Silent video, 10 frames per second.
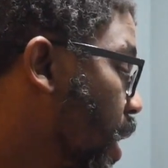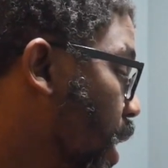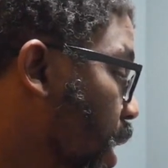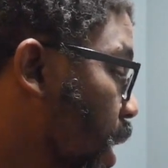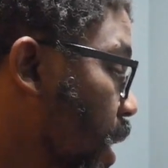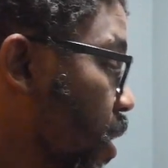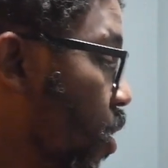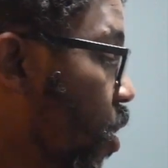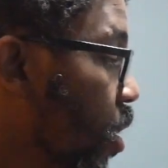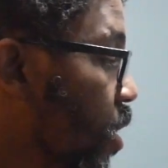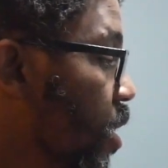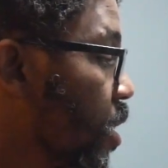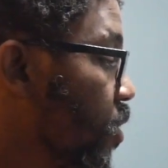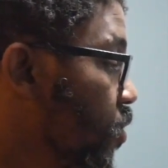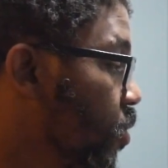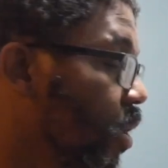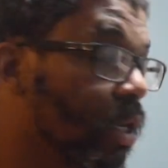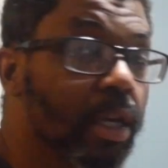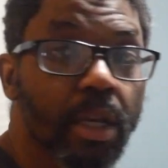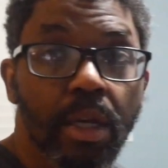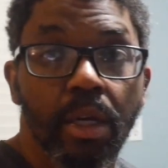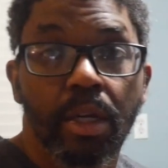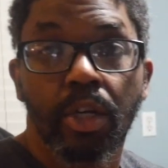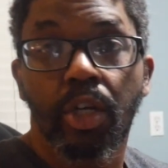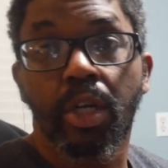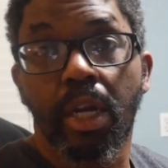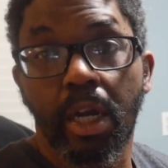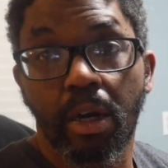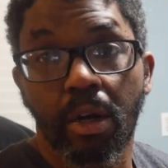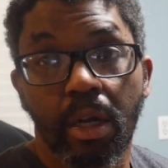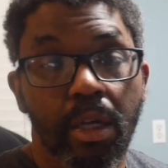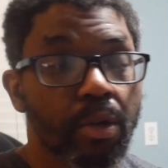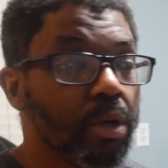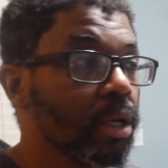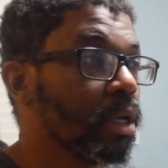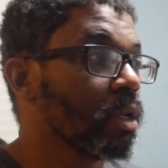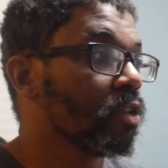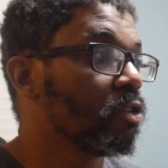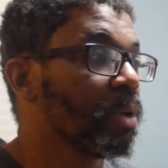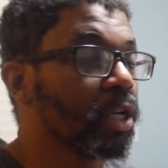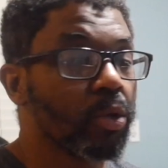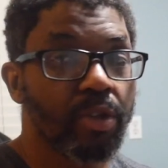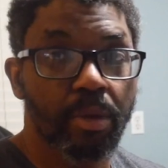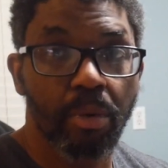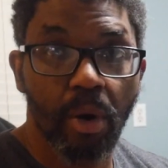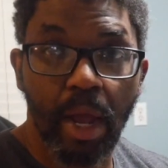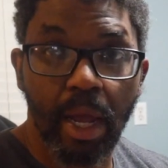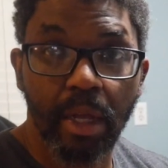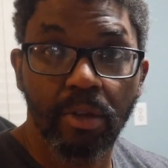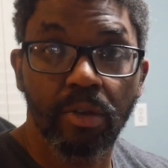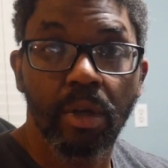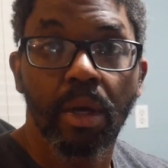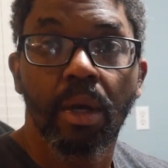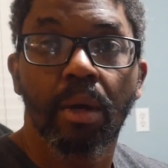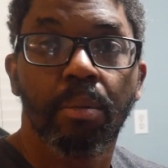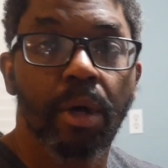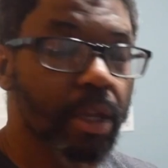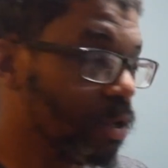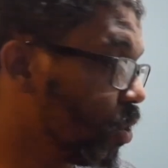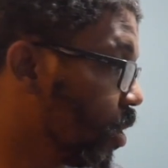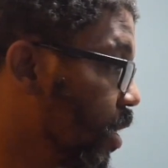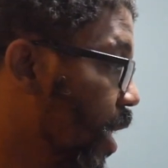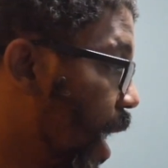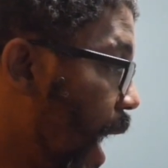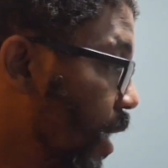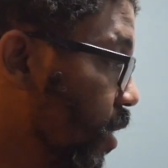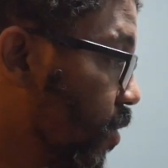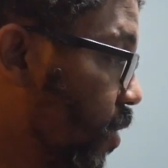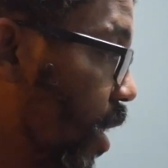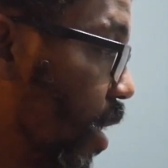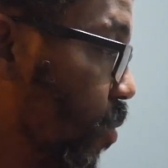And all of these you can get generic, you can get specialty brands, but usually I just stay